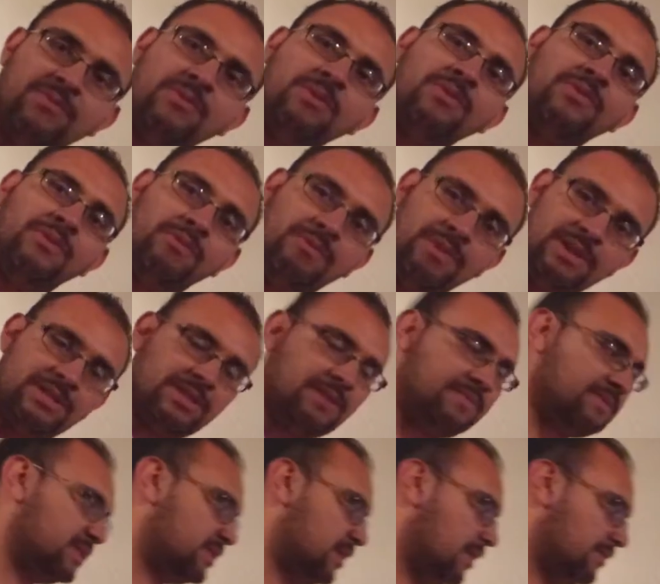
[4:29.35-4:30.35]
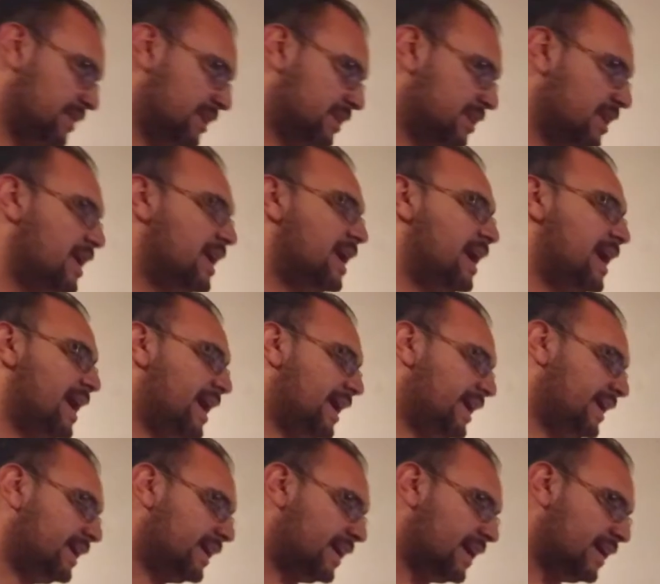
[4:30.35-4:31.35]
for the rest of the subject. I
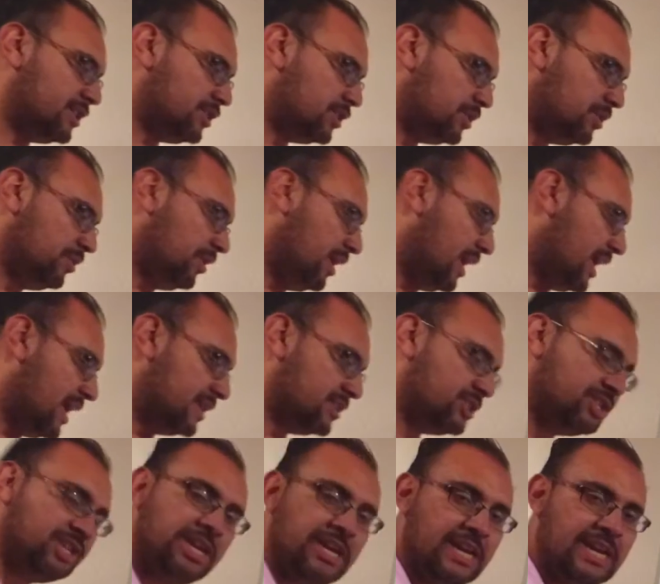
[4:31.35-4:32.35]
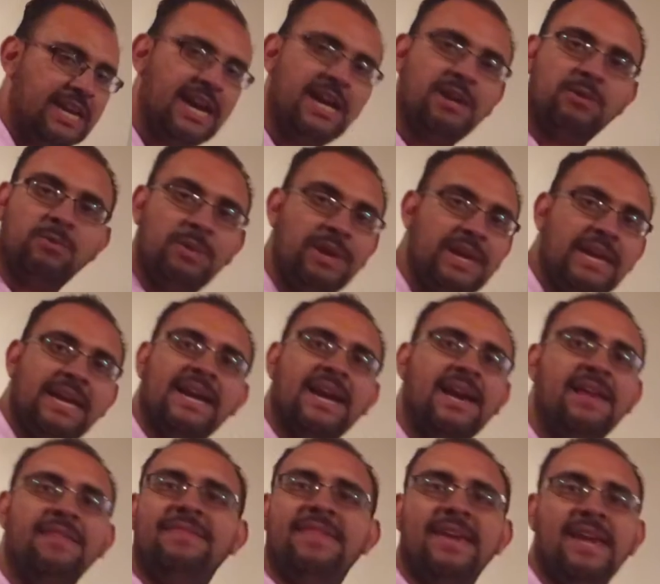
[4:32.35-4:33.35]
had, you had, she had, we
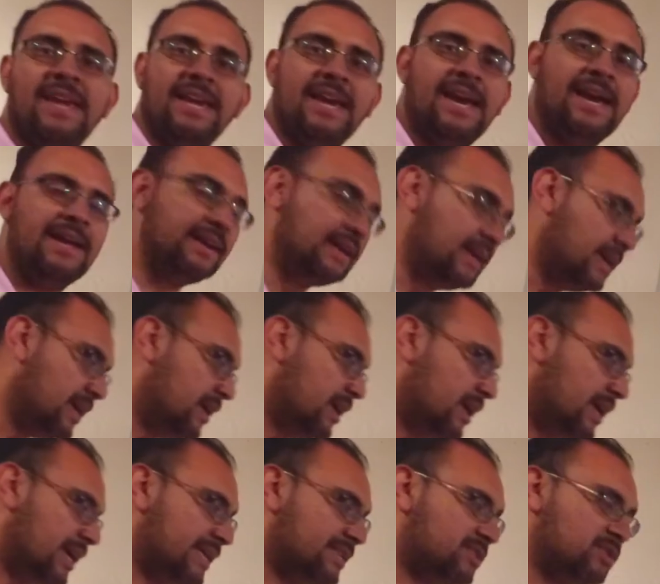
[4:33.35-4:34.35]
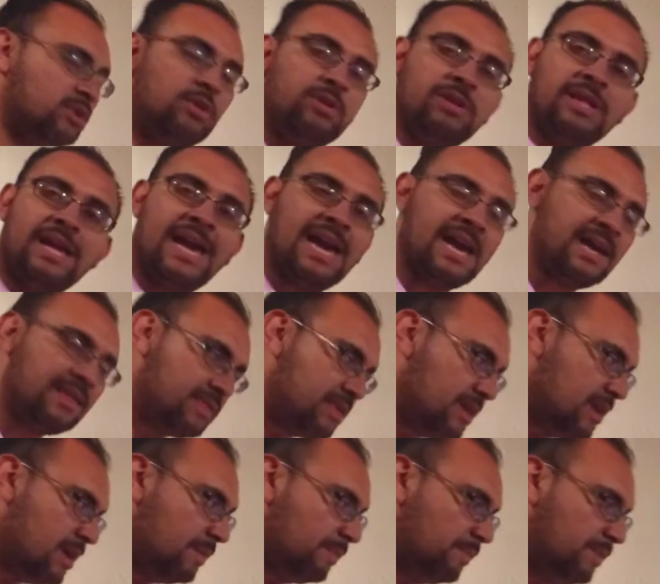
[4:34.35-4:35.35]
had, they had. It's all had
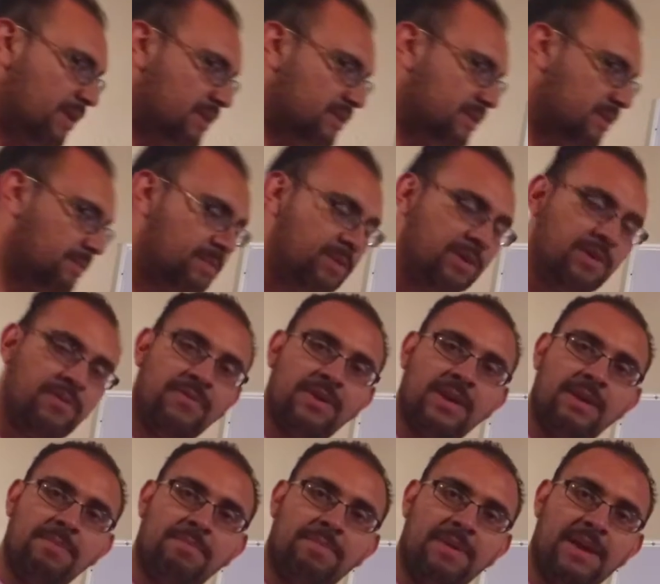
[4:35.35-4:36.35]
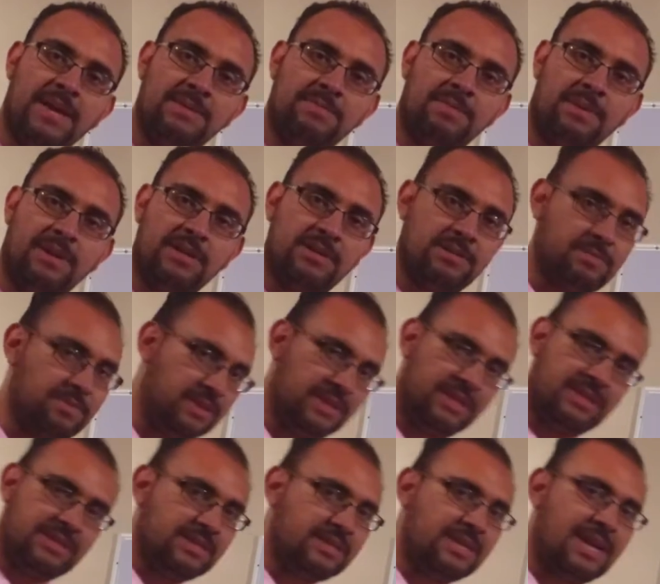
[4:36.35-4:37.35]
plus the verb in past participle.
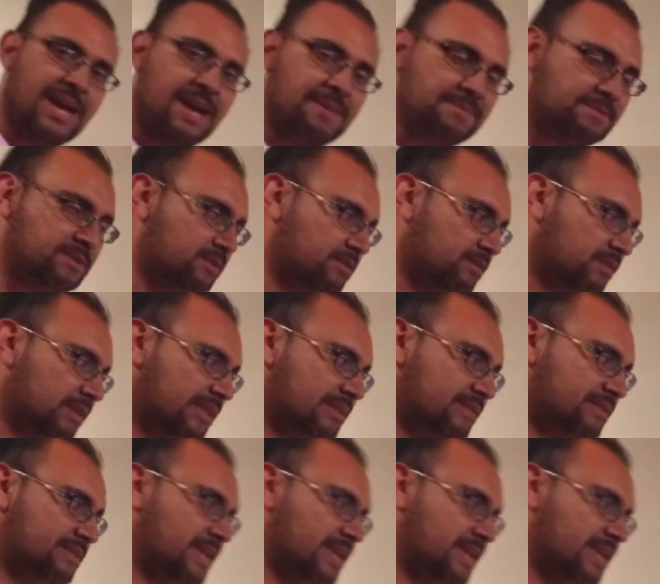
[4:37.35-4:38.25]
This is absolutely the